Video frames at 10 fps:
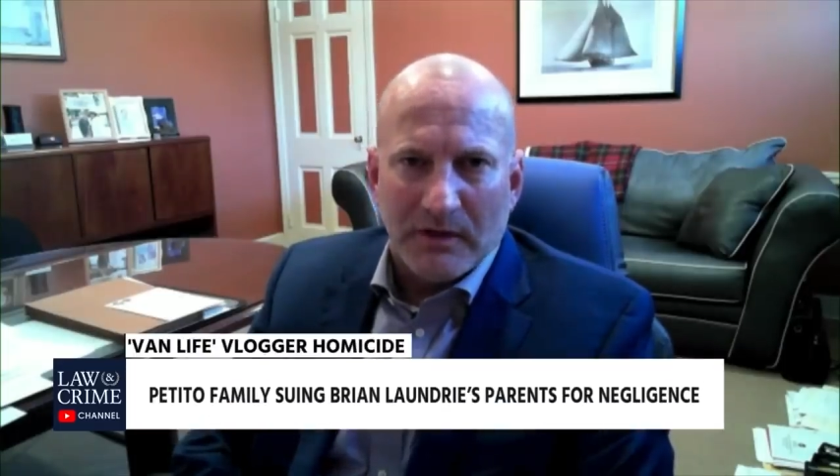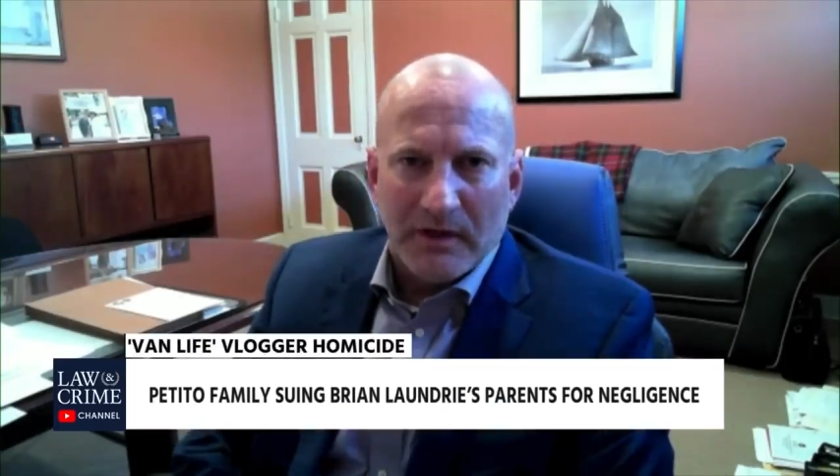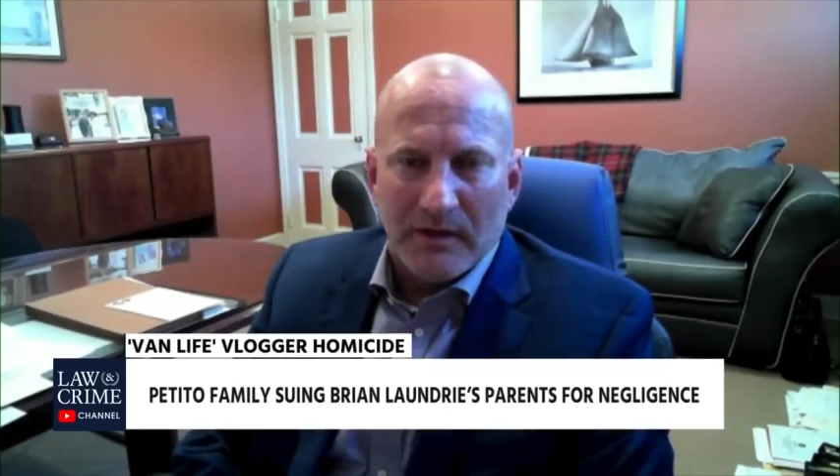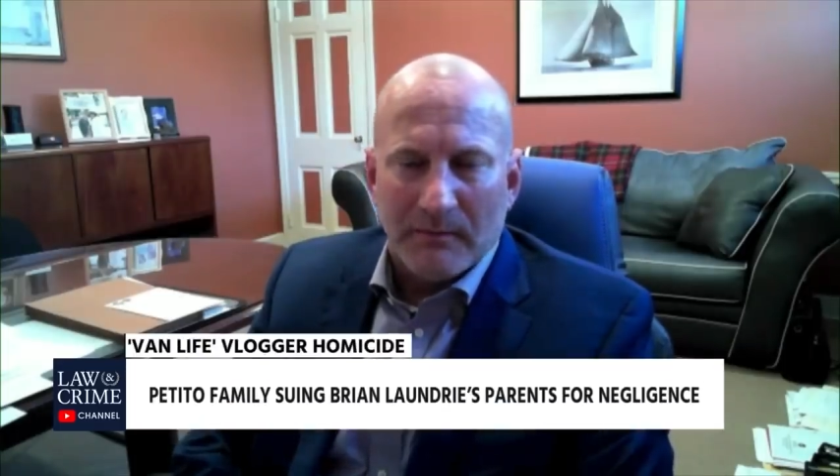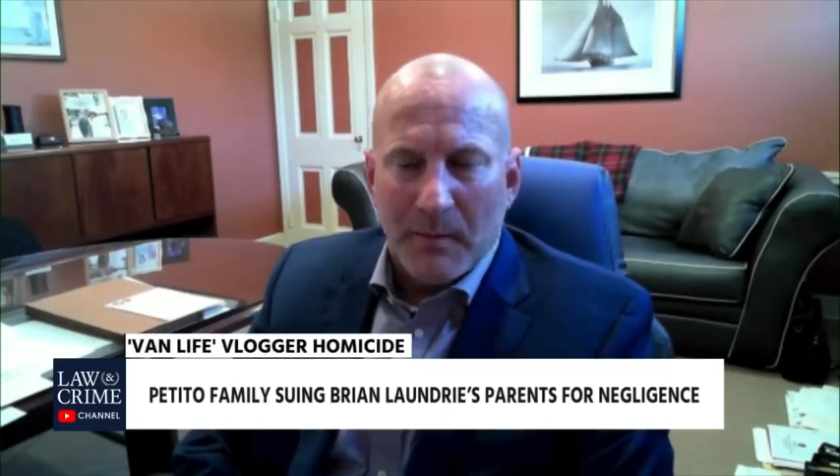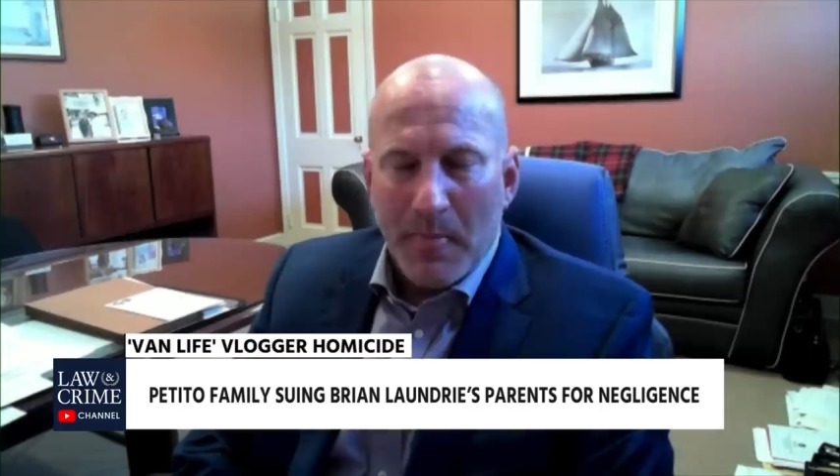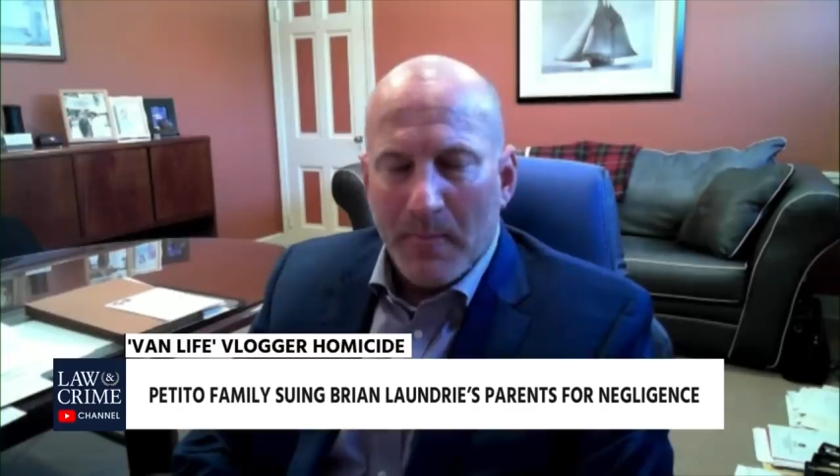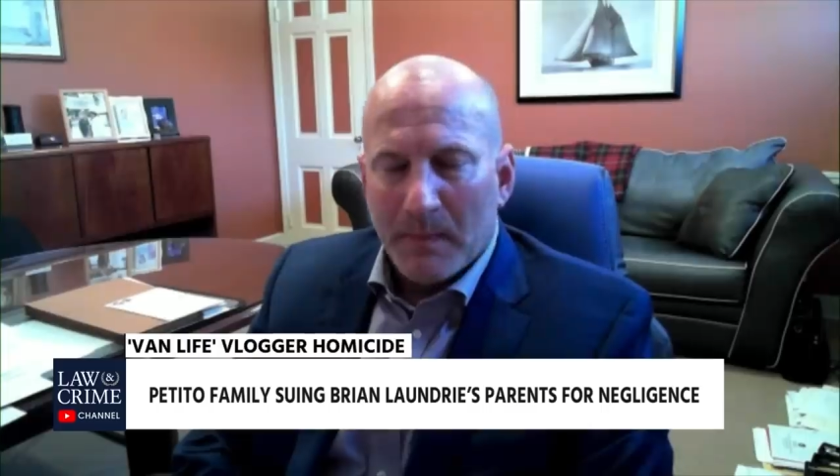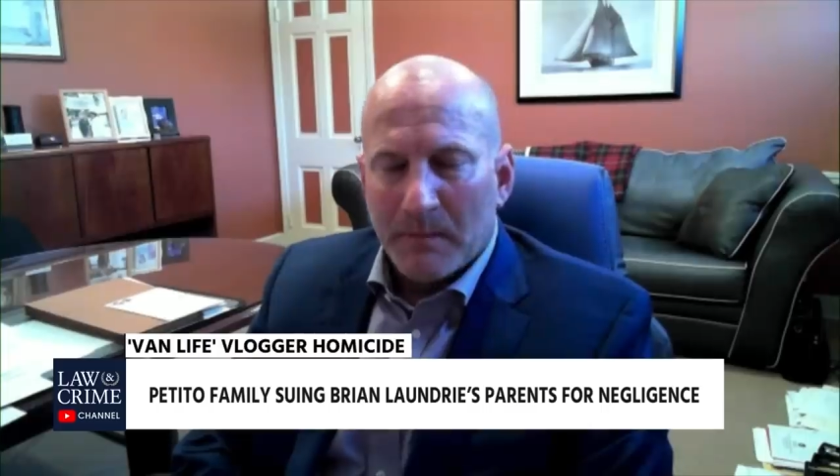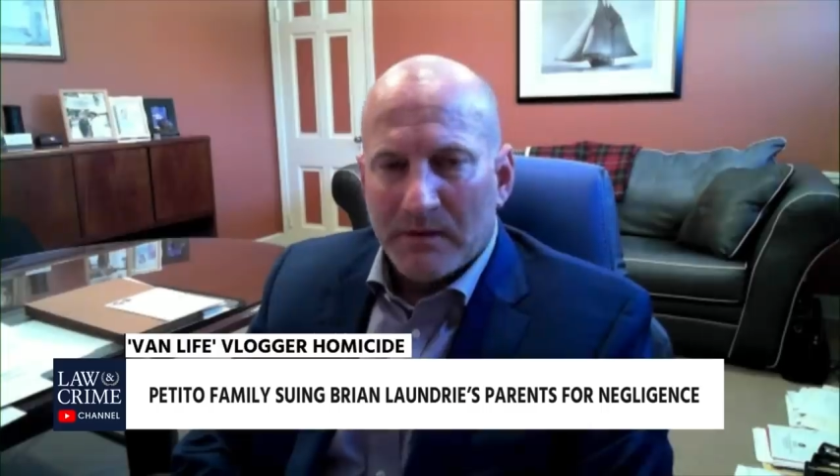Um,
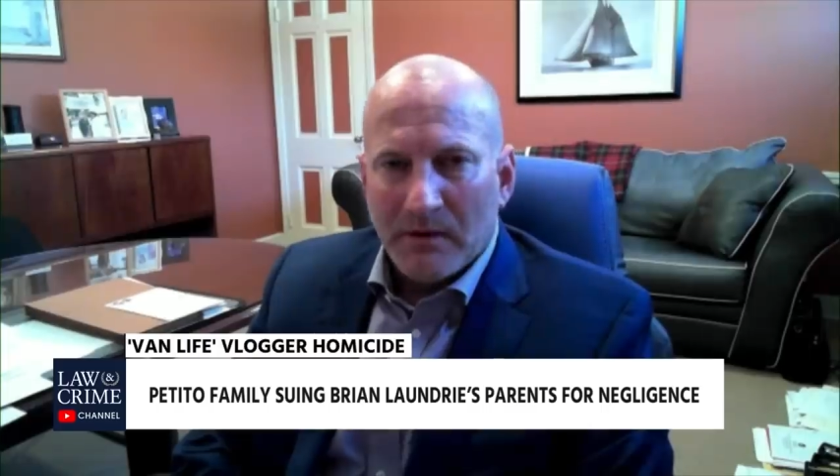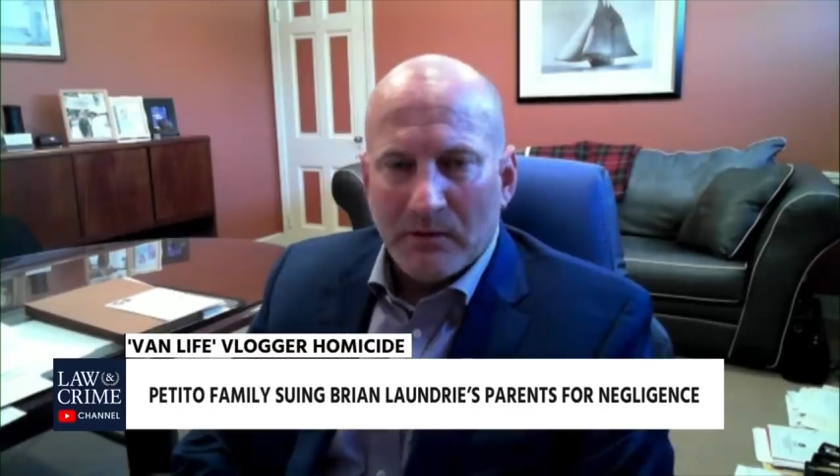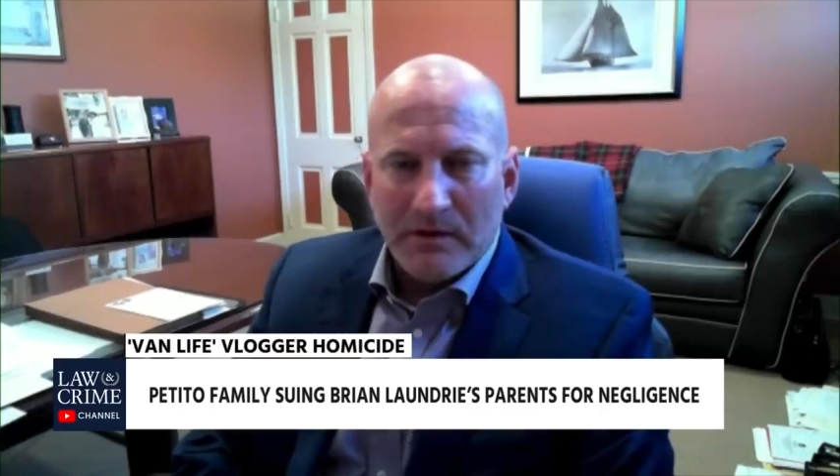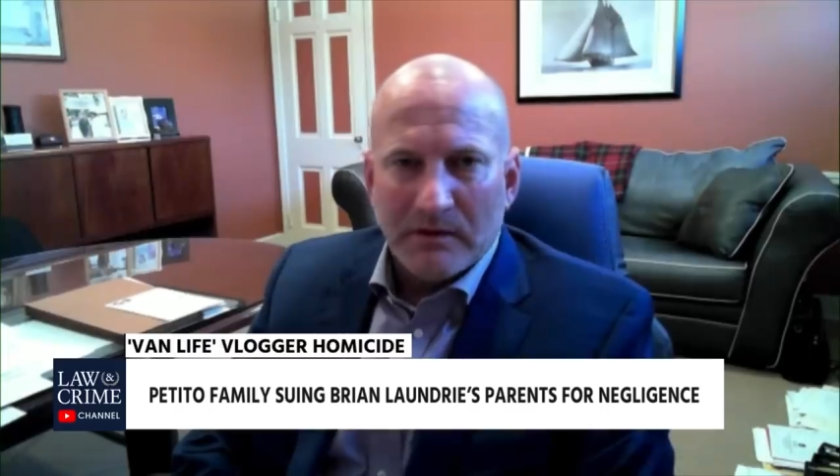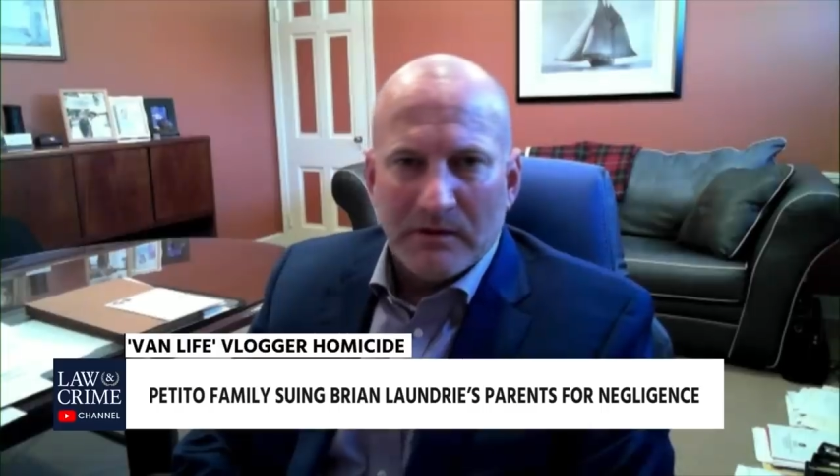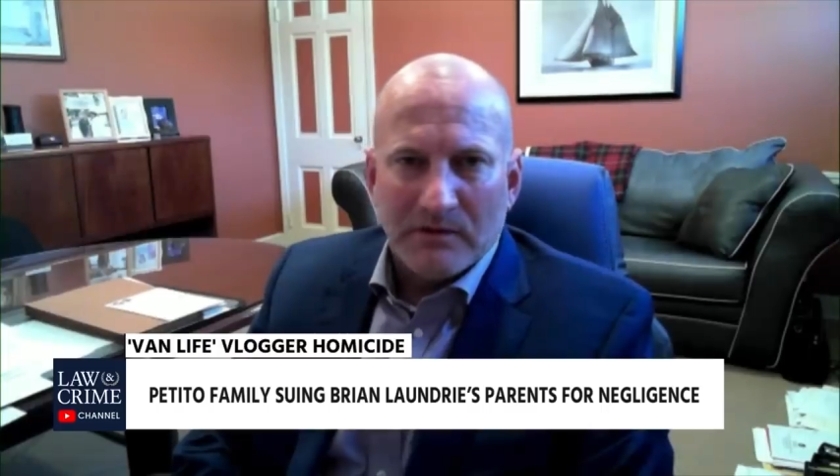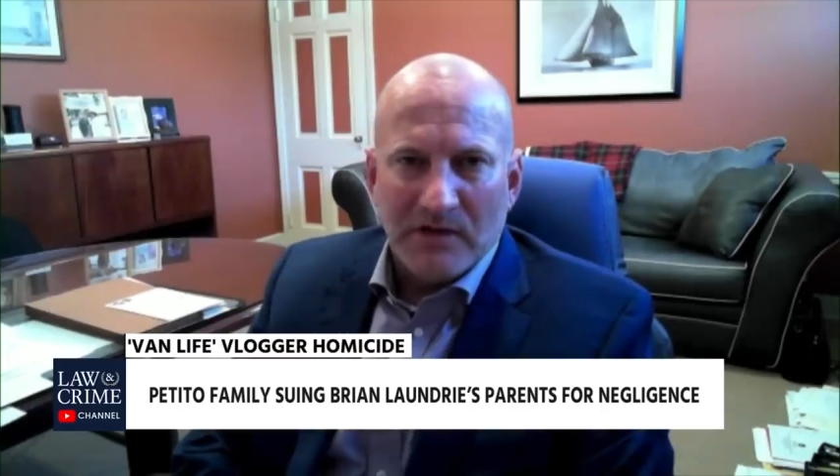you know, you, you,